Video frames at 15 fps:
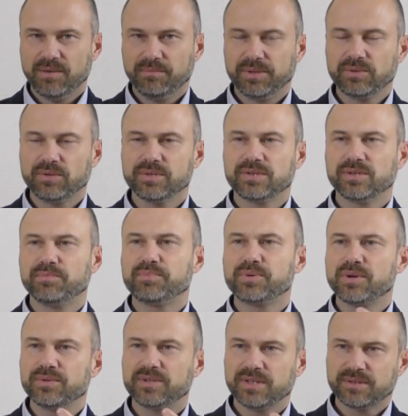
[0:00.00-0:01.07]
but also a
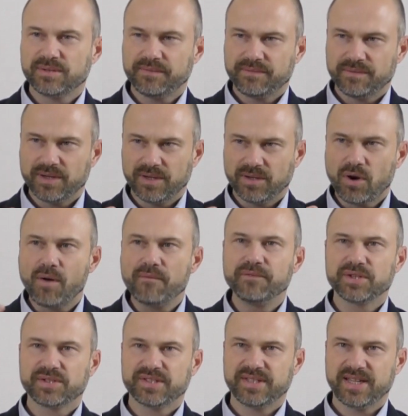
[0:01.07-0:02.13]
process of
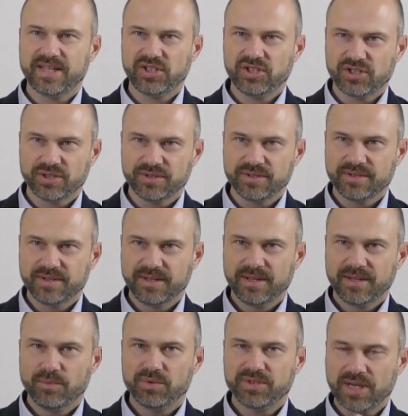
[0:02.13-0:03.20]
conversation,
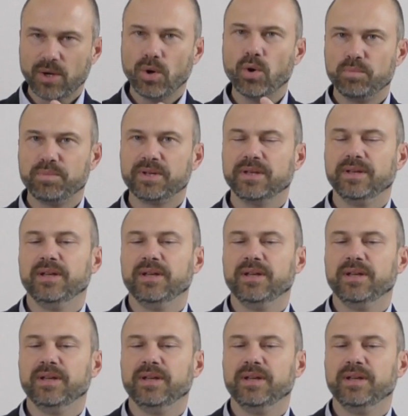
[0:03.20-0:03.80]
which I hope